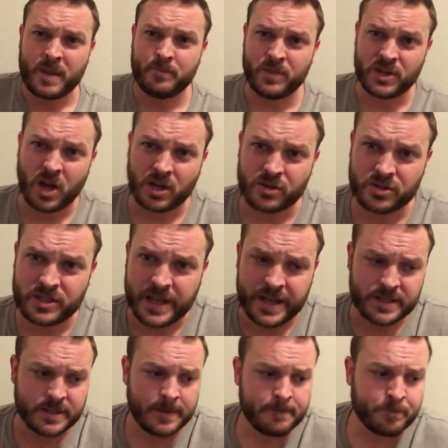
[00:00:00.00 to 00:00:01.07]
The doctor
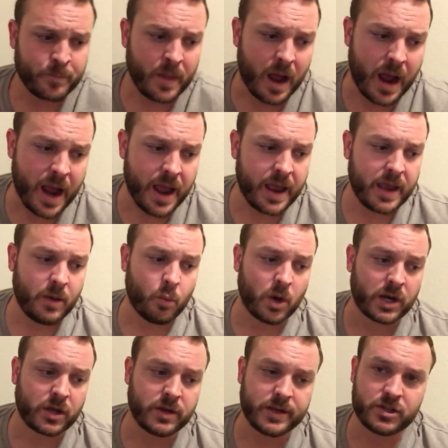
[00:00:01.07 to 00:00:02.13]
says, I
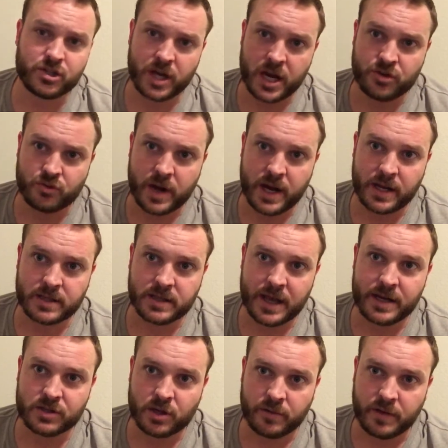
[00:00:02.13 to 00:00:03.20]
want a good exchange rate because I
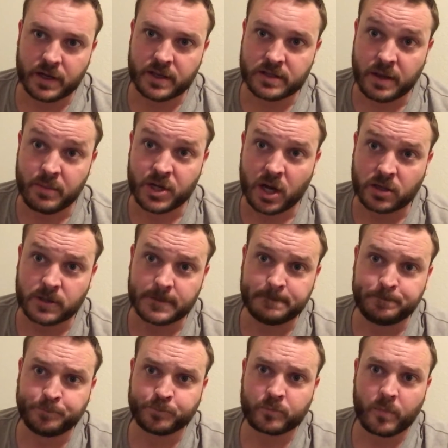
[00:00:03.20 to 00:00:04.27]
deserve it because I'm a doctor.
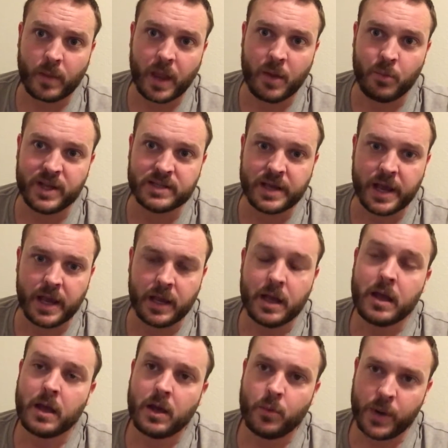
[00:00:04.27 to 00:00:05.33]
And we say,
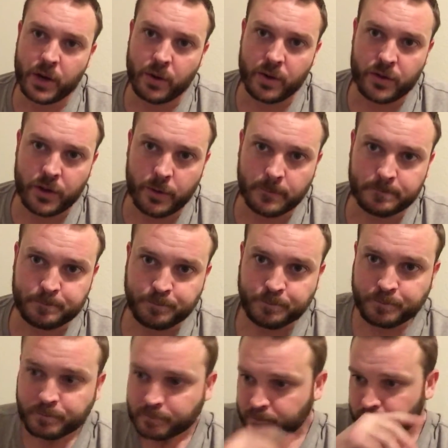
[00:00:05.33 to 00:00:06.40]
we agree with you.
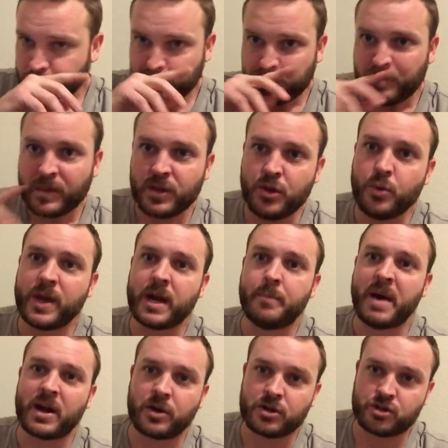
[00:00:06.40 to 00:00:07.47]
You get a
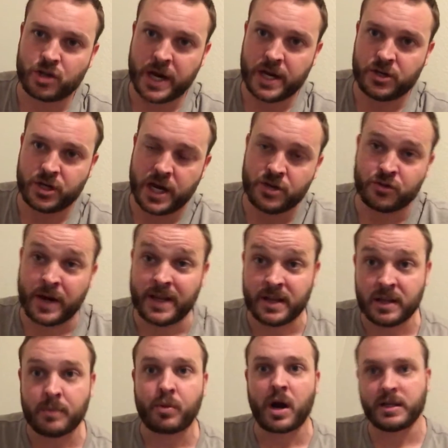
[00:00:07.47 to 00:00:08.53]
better exchange rate
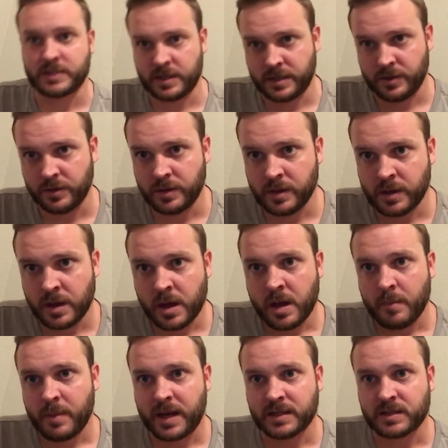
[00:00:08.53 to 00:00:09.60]
than the prostitute,
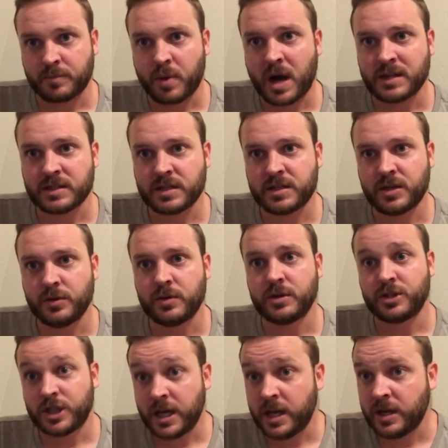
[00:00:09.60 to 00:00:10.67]
because the prostitute,
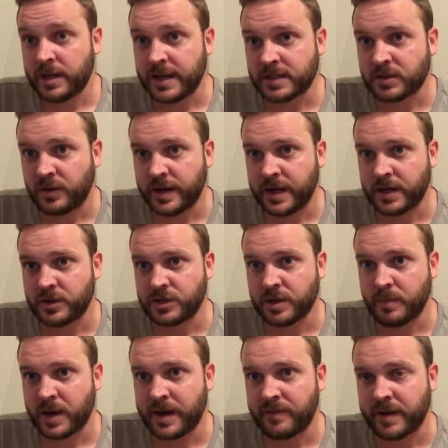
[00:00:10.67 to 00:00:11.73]
she gets clean energy
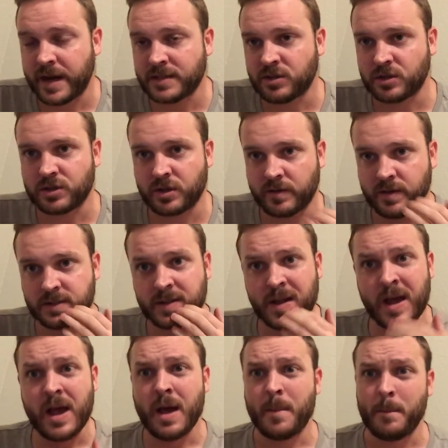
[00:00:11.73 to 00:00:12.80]
money as her service,
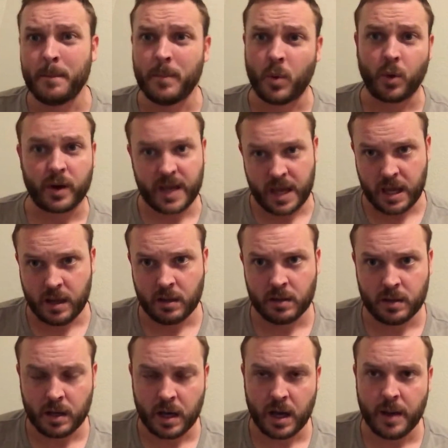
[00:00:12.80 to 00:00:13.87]
or he.
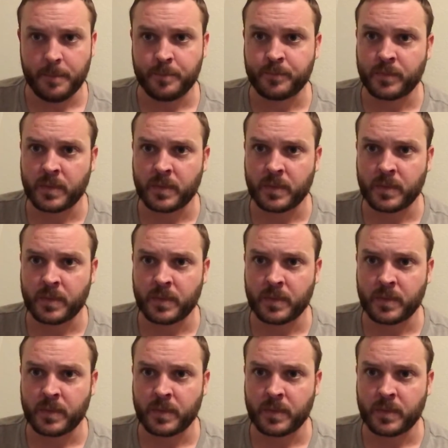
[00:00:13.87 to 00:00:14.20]
I